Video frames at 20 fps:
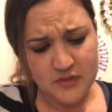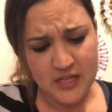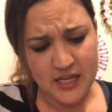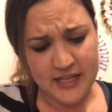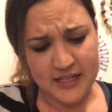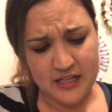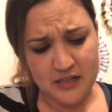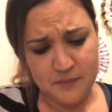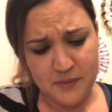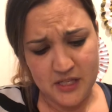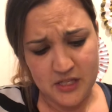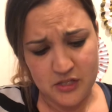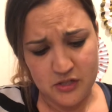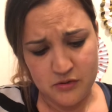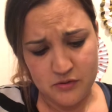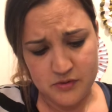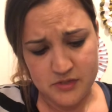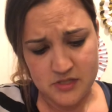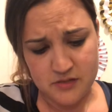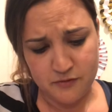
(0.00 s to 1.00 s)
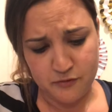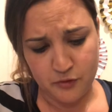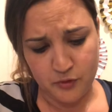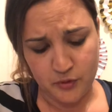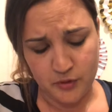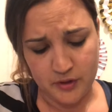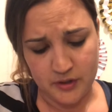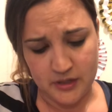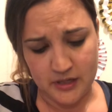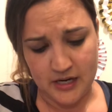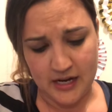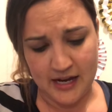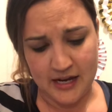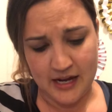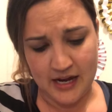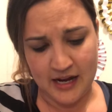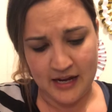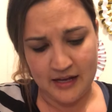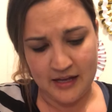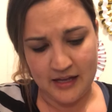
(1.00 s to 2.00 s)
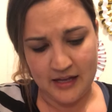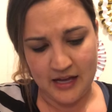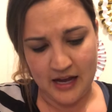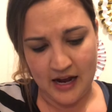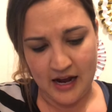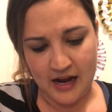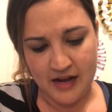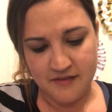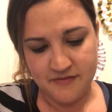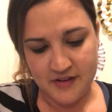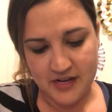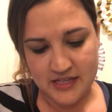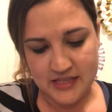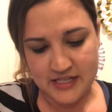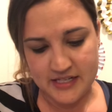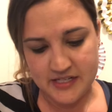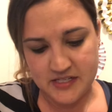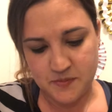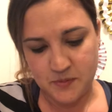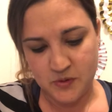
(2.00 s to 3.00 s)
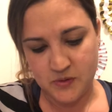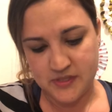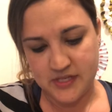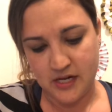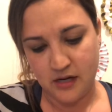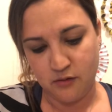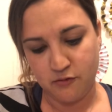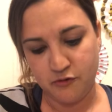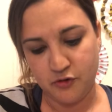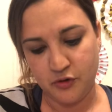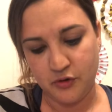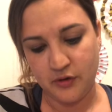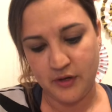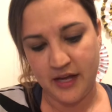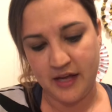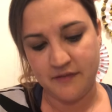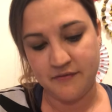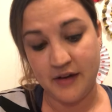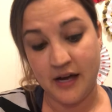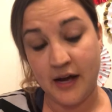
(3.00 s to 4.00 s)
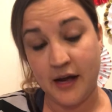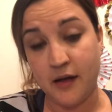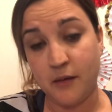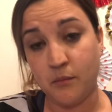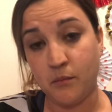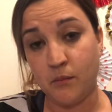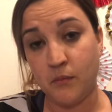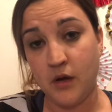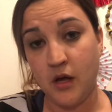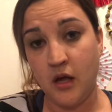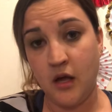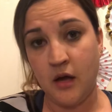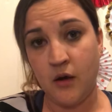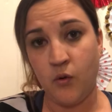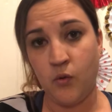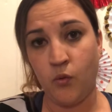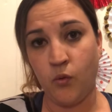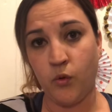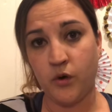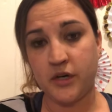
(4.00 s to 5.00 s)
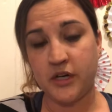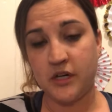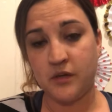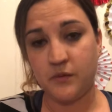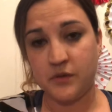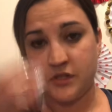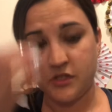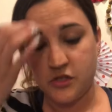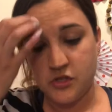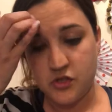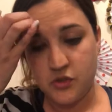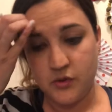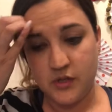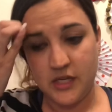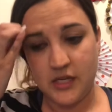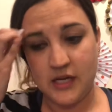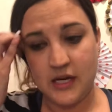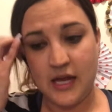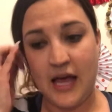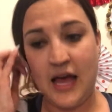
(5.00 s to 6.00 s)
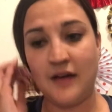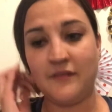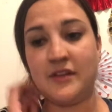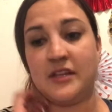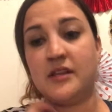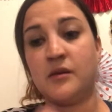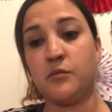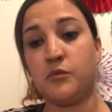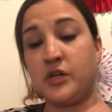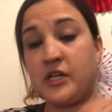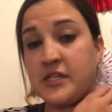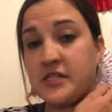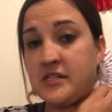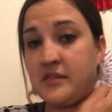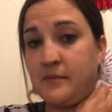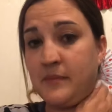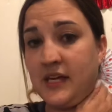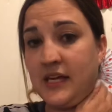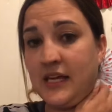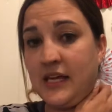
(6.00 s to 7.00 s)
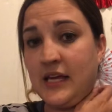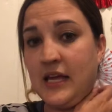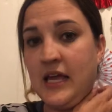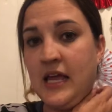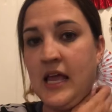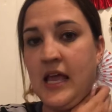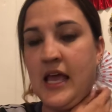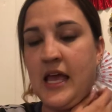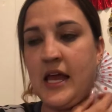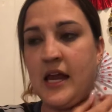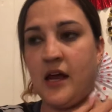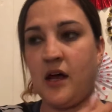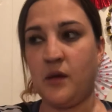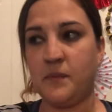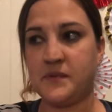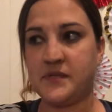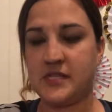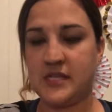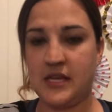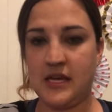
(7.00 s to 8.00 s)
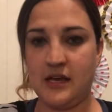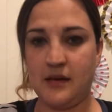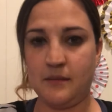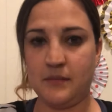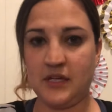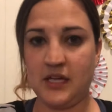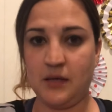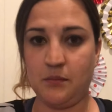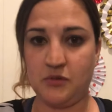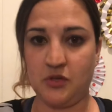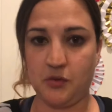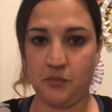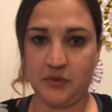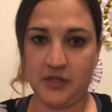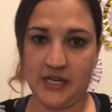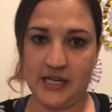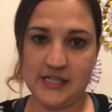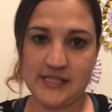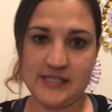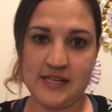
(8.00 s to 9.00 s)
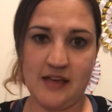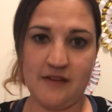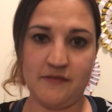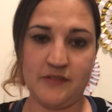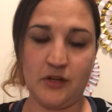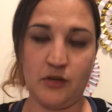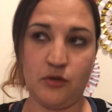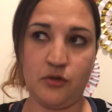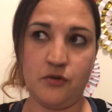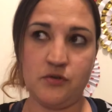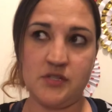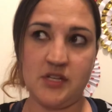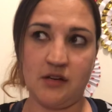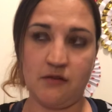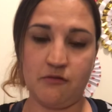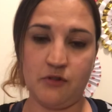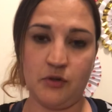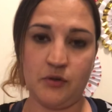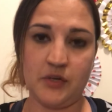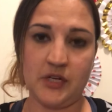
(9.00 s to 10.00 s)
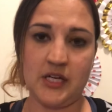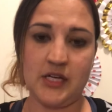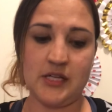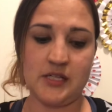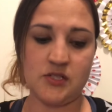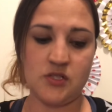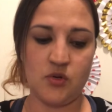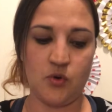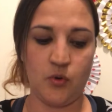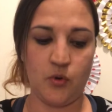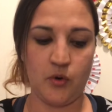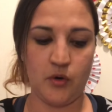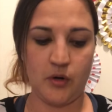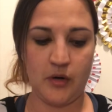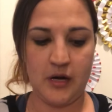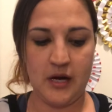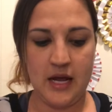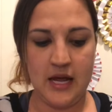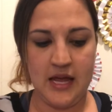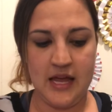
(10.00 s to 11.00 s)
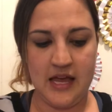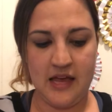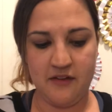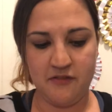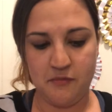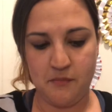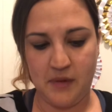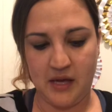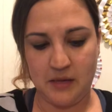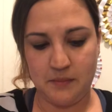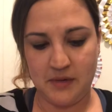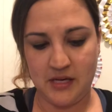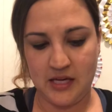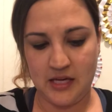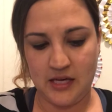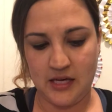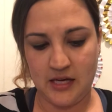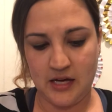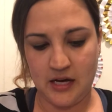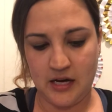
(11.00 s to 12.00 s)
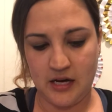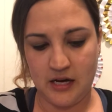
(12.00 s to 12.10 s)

it can be used for, I find that it's most helpful if I'm working with a student, having them read to me. It helps them keep their place if they're losing focus, or if maybe